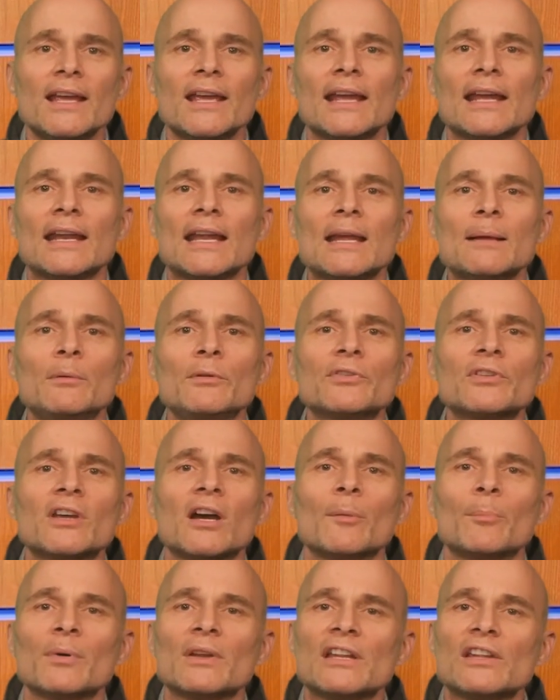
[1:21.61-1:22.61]
enables
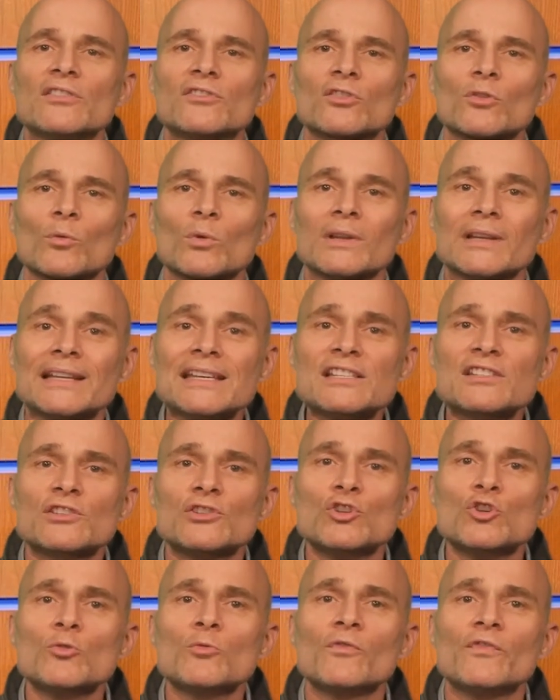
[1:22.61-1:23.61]
companies to release
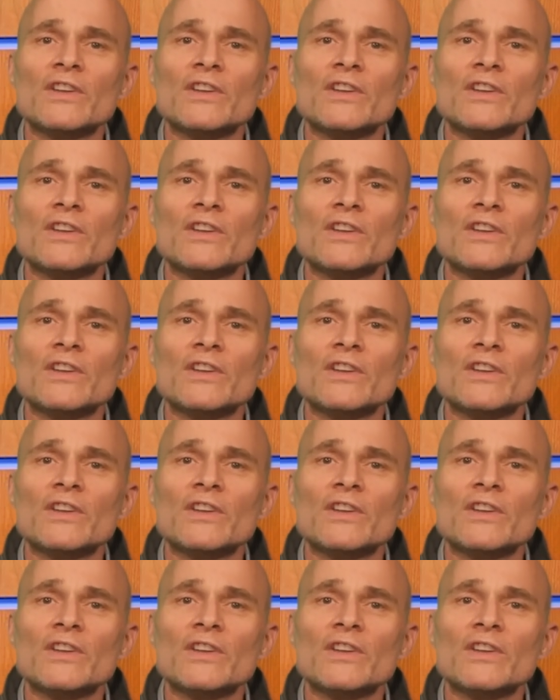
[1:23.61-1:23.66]
new